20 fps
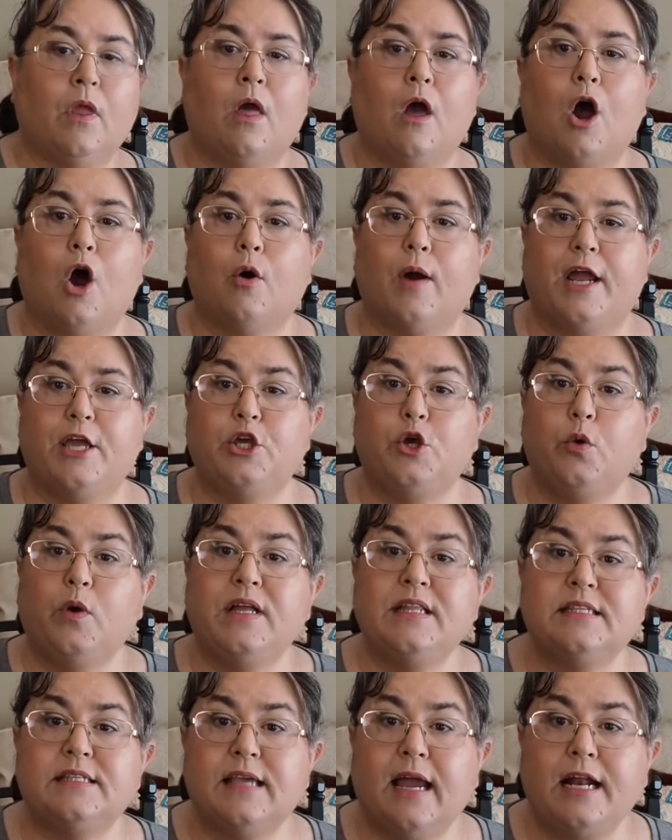All right, you
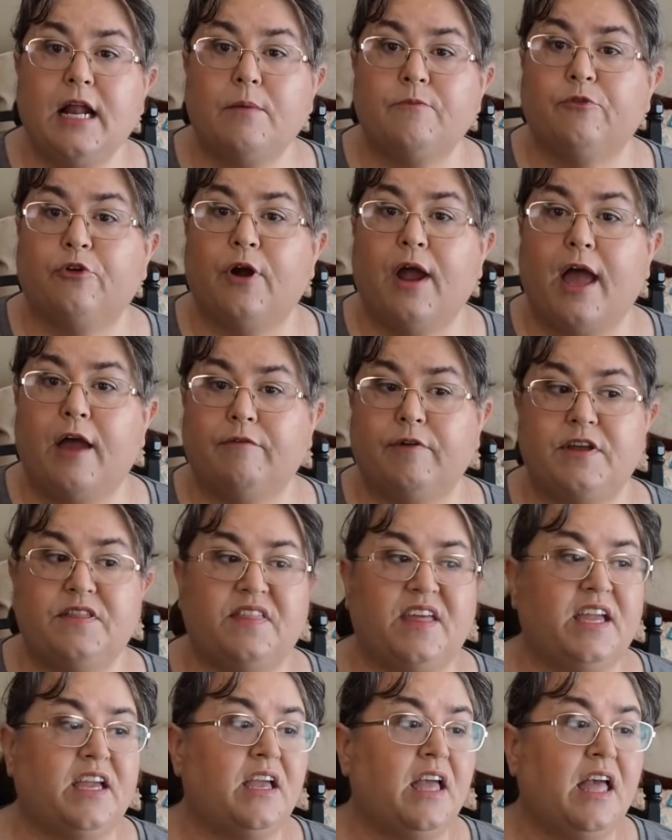can sign up for
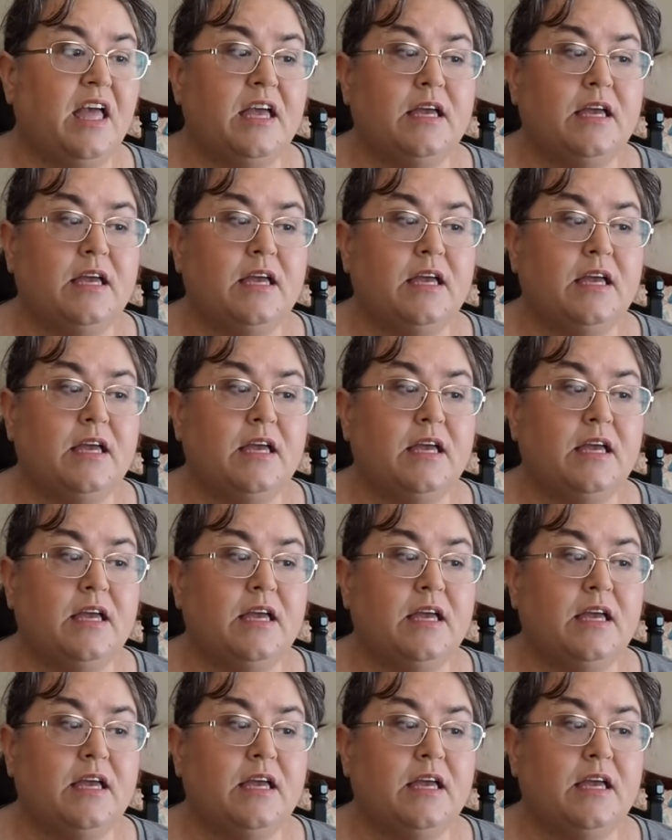everything: